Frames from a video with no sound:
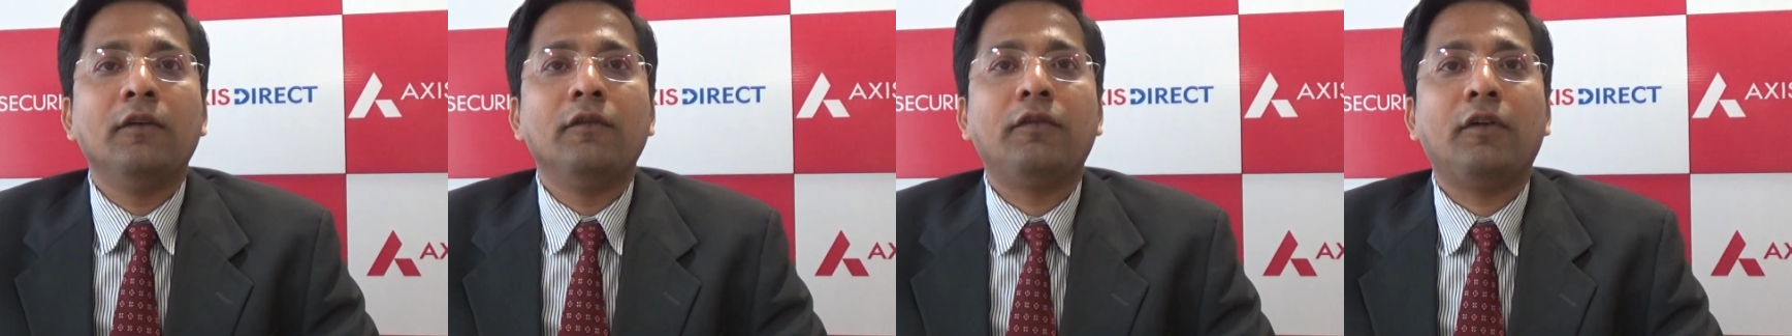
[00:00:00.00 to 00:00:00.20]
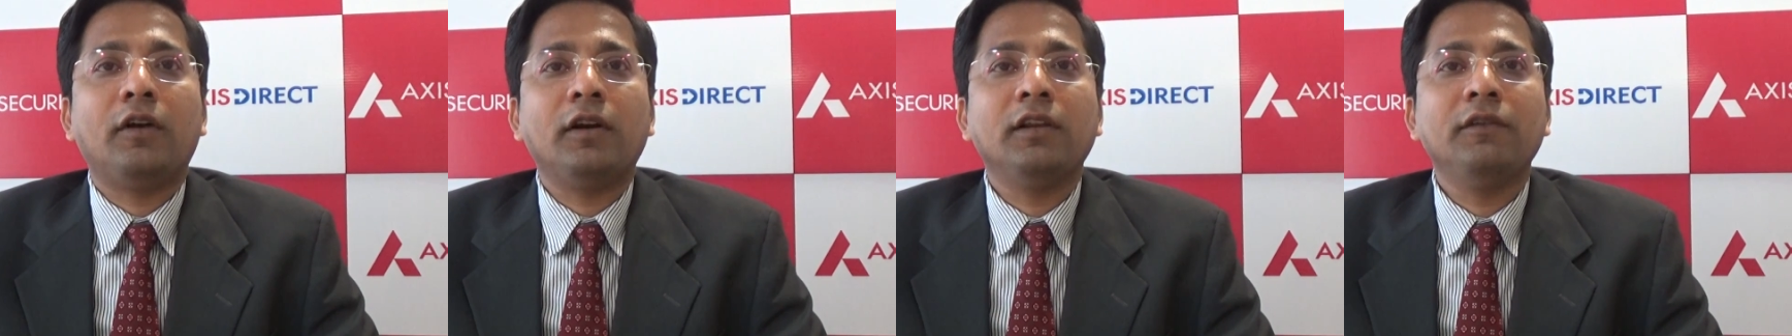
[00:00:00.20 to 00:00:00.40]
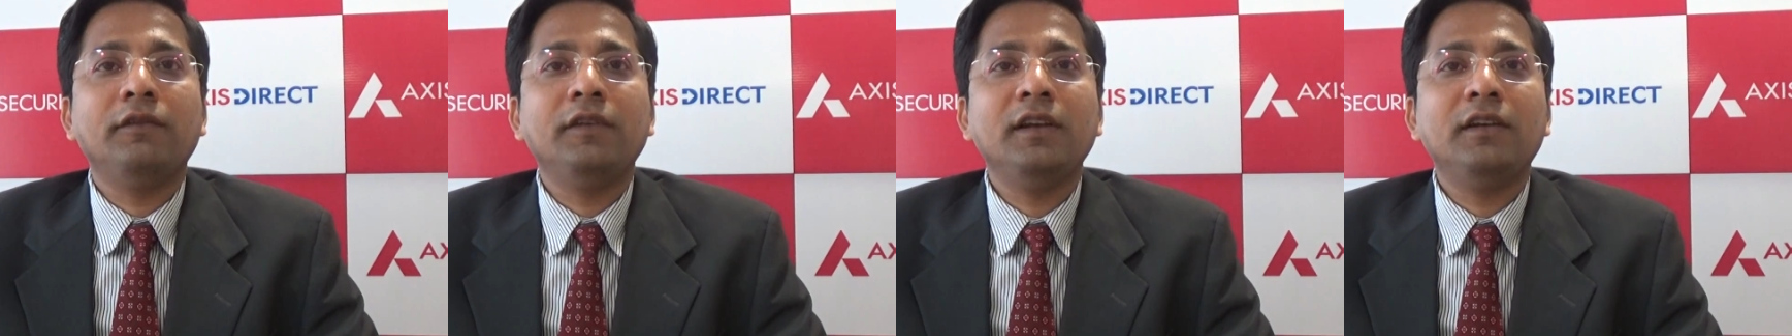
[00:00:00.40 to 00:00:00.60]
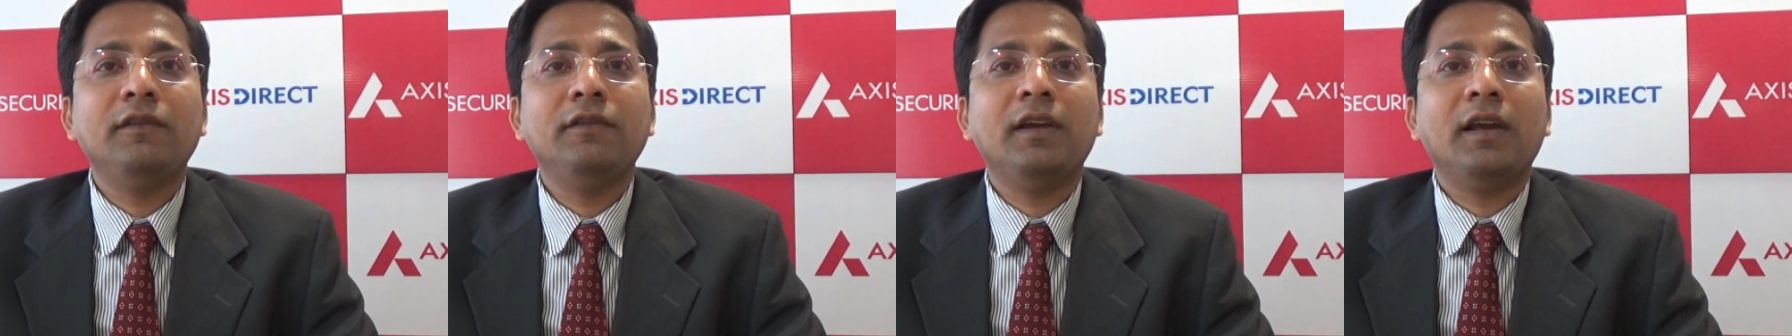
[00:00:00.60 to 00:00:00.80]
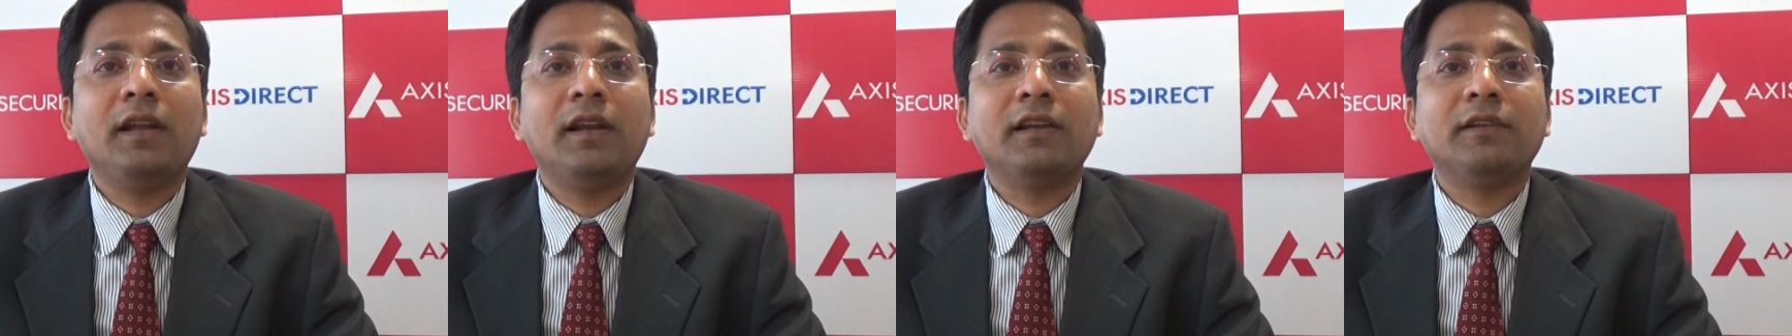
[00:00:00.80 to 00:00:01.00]
For the week,
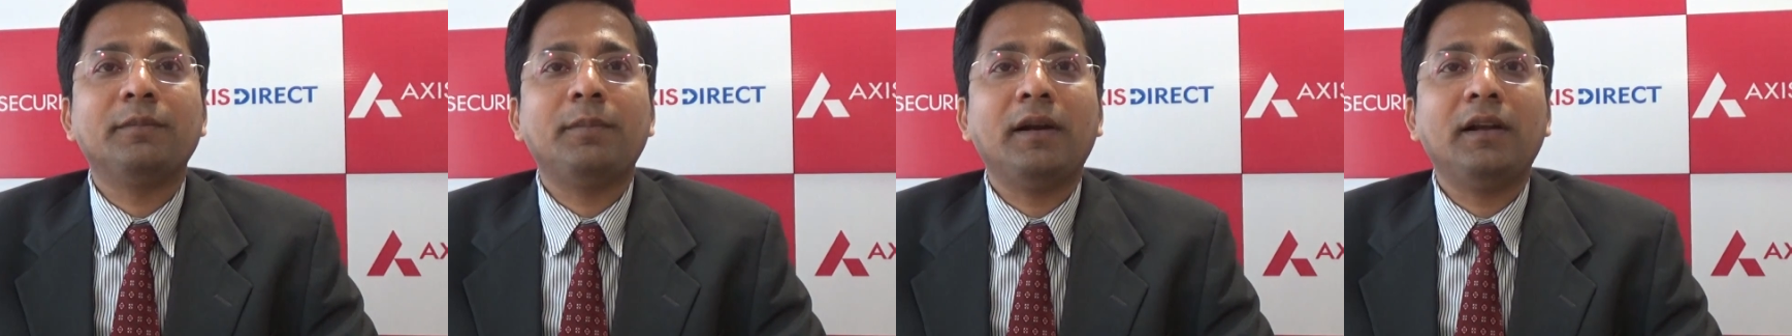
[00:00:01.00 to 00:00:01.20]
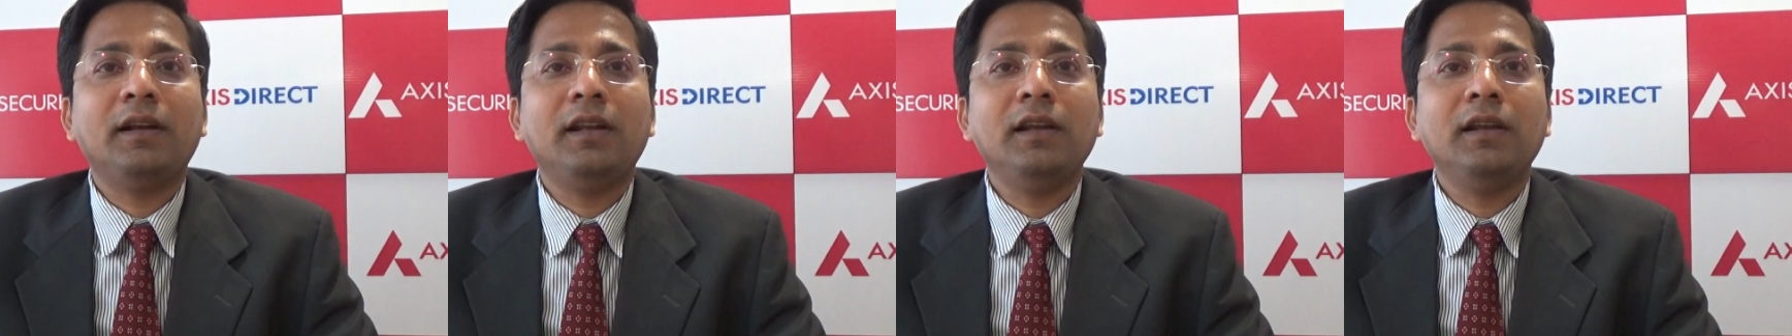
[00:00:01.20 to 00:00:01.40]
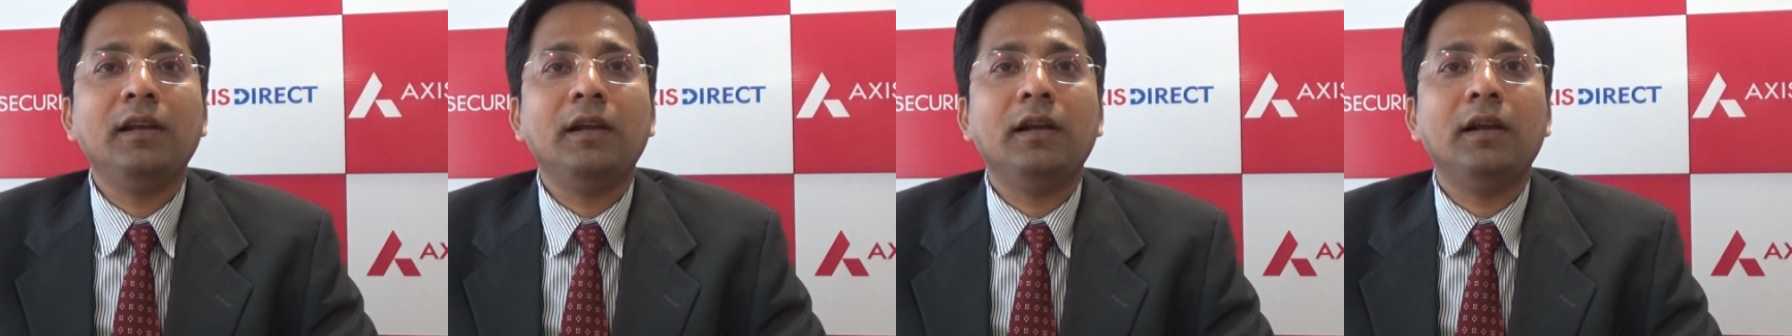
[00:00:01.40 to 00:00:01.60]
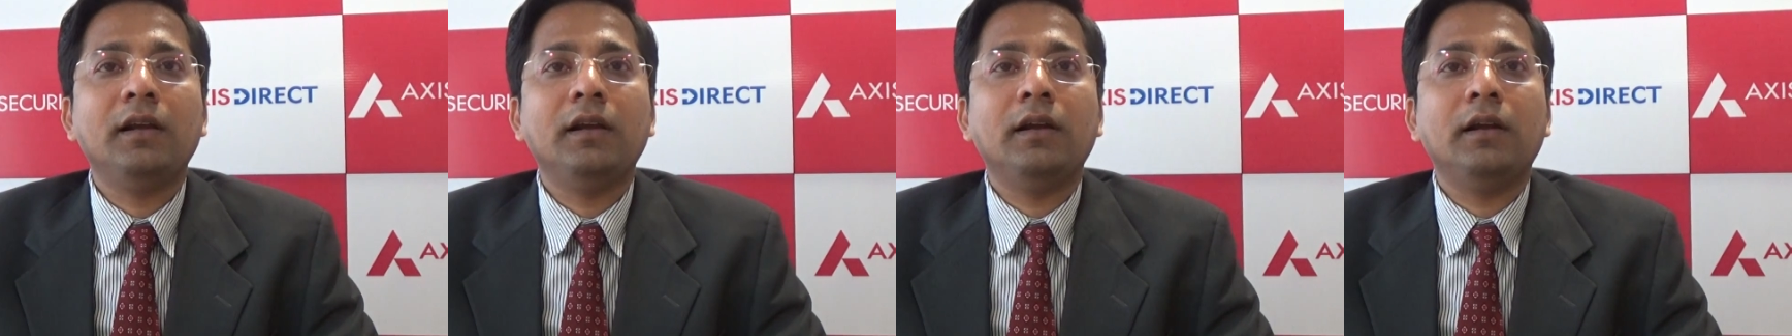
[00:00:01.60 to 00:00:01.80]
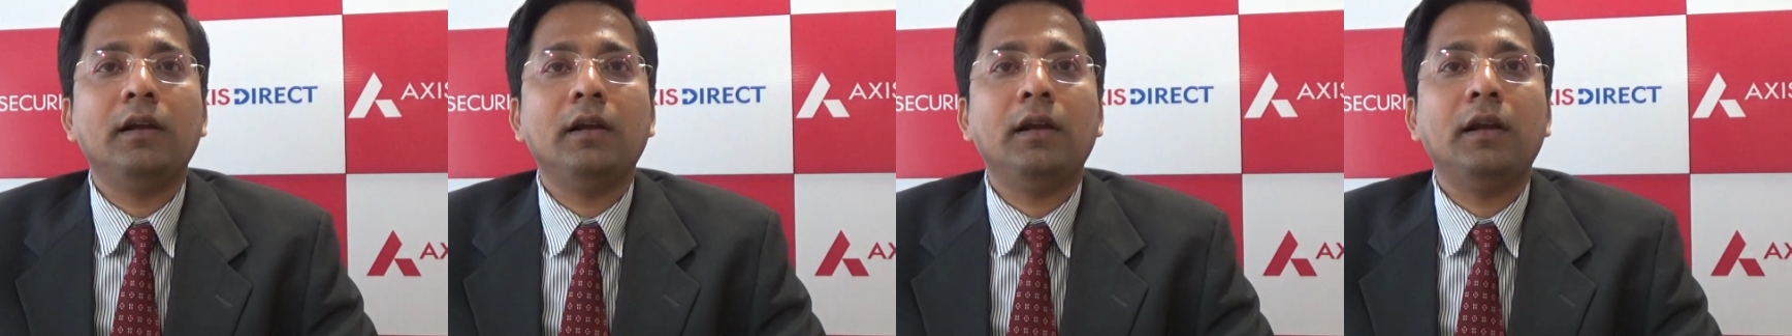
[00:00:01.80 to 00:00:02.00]
we are expecting
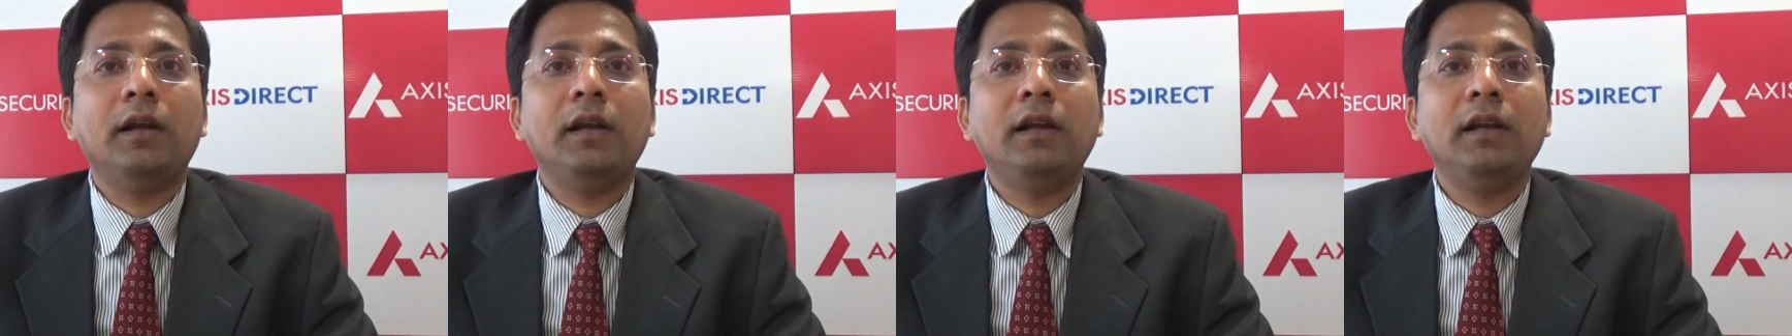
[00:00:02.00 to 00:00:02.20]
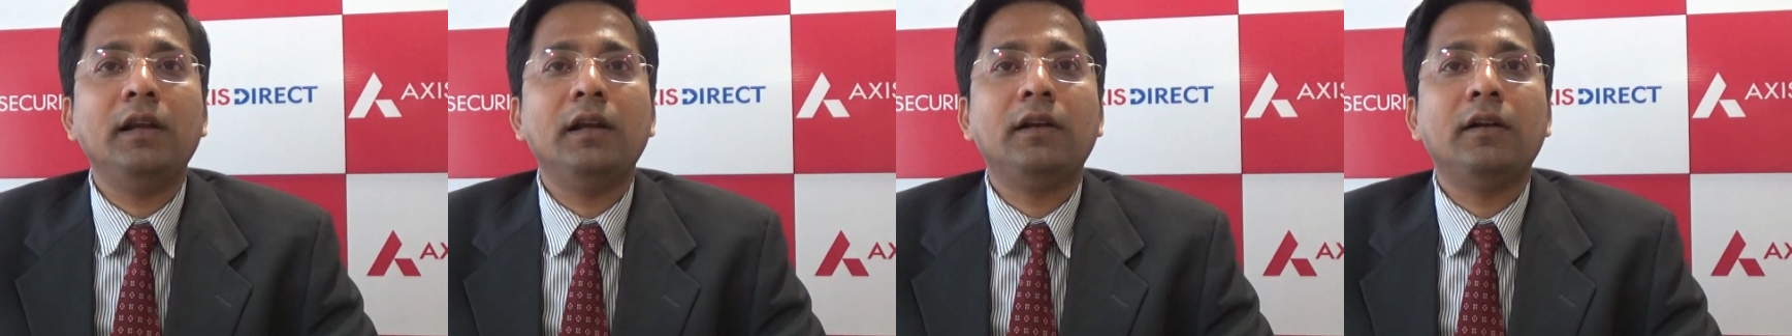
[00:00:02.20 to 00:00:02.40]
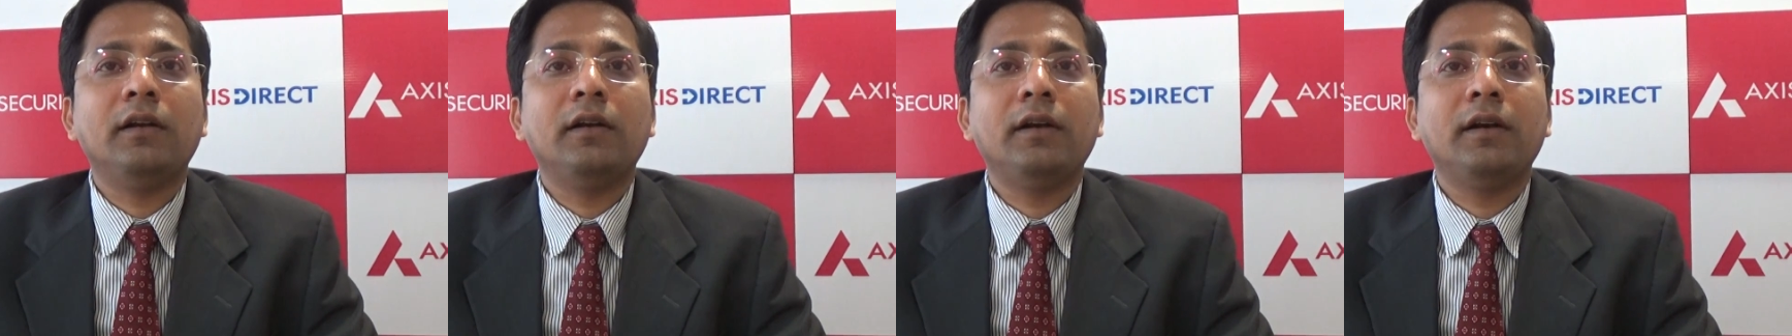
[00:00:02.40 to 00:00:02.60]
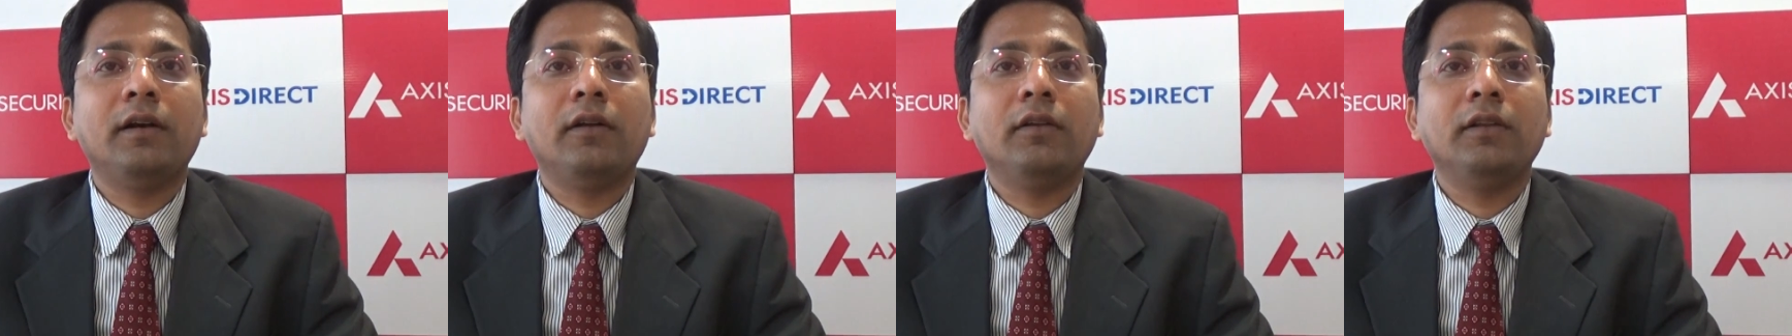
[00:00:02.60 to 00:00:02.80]
8800